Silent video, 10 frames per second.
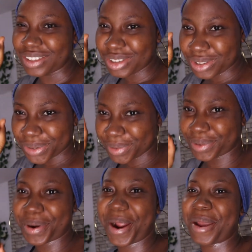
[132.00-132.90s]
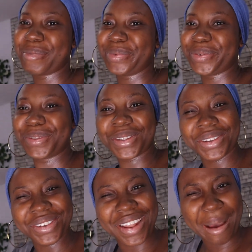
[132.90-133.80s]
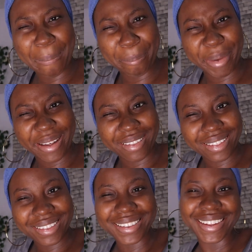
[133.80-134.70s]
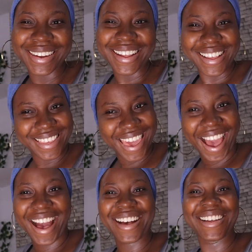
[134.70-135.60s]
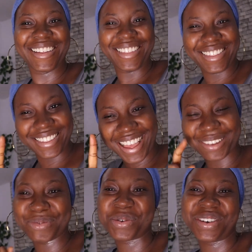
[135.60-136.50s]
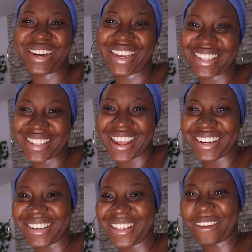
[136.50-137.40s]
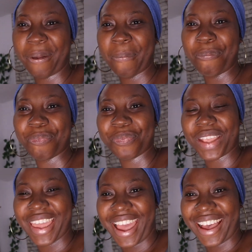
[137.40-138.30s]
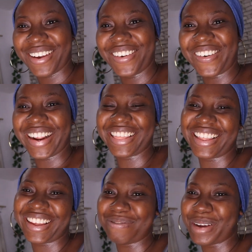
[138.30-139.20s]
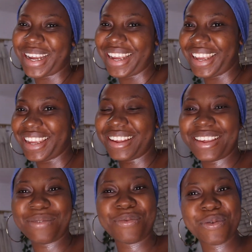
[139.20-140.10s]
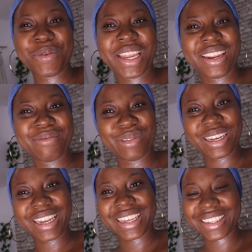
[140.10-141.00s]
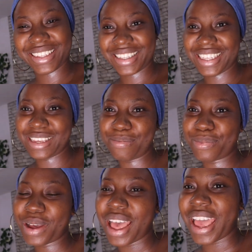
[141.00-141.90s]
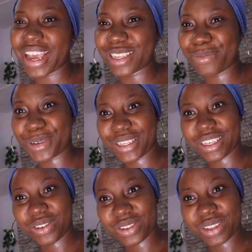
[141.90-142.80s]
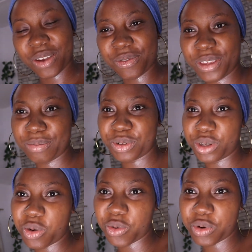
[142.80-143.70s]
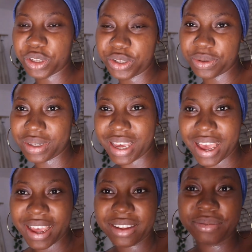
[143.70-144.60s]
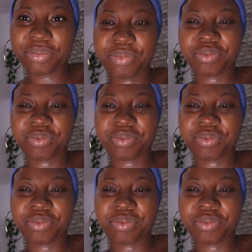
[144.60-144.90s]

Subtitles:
Just subscribe, turn on that bell. Yeah, that one, exactly. Yeah, all right there, bye. Keep remaining blessed, keep expressing yourself, keep doing all what you can.